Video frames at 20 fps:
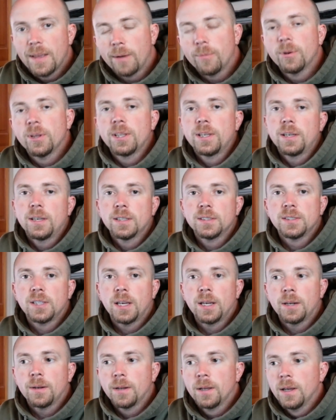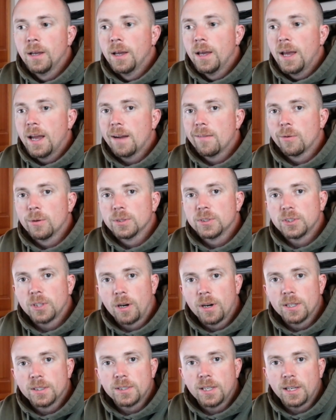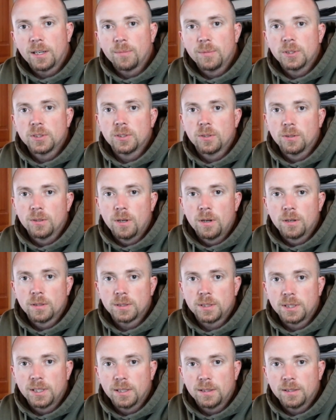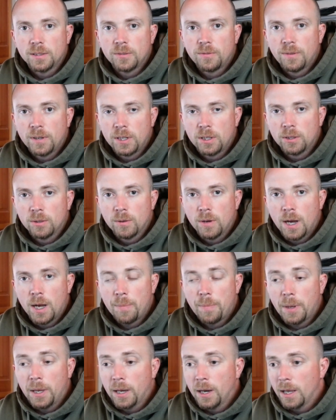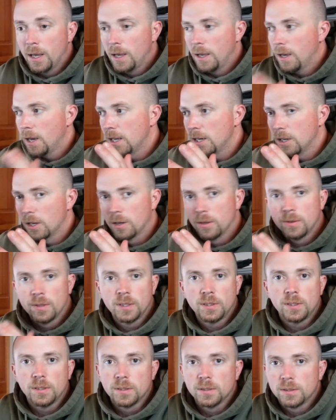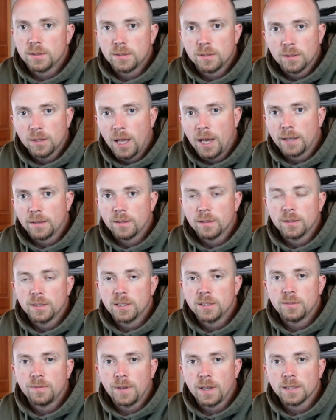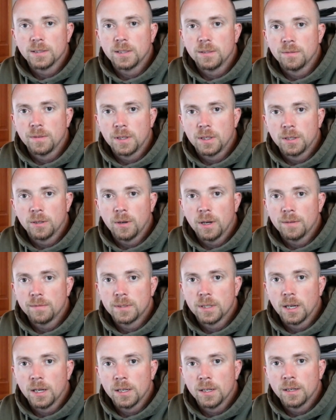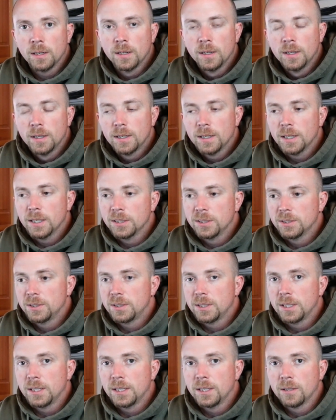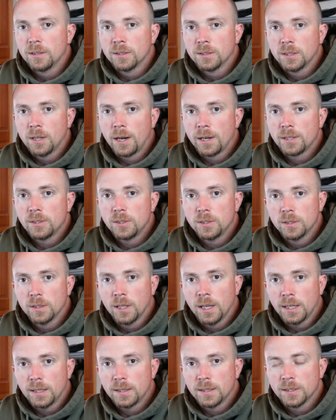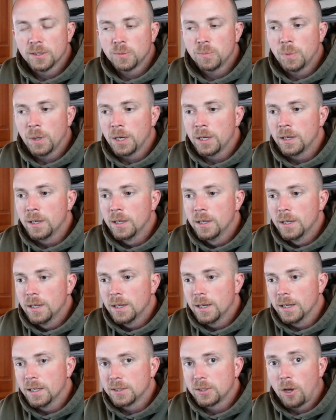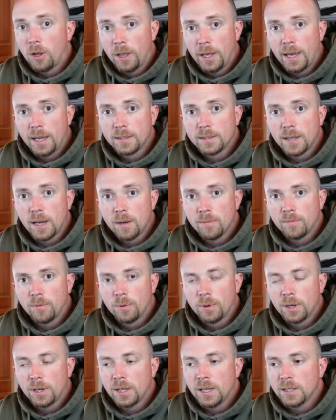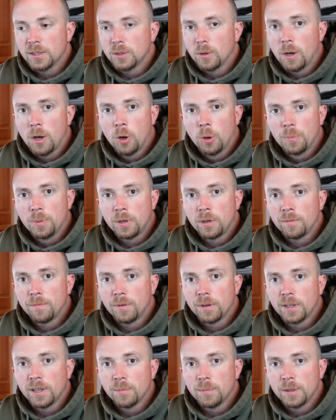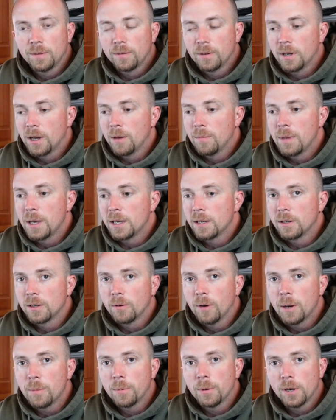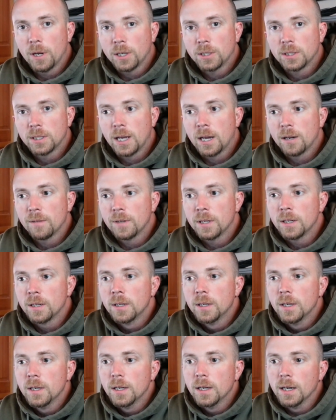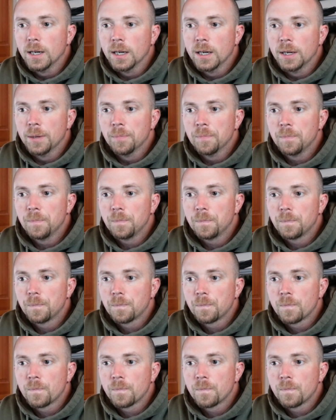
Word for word: that really is it. Hey everyone, sorry it's taken me so long to get this video up, and I, I know this is like the least fancy video I've done, uh, just sitting here and talking to you like this, but uh, it's all I had time for today, so I hope you can forgive me for not making a great production out of it. Um,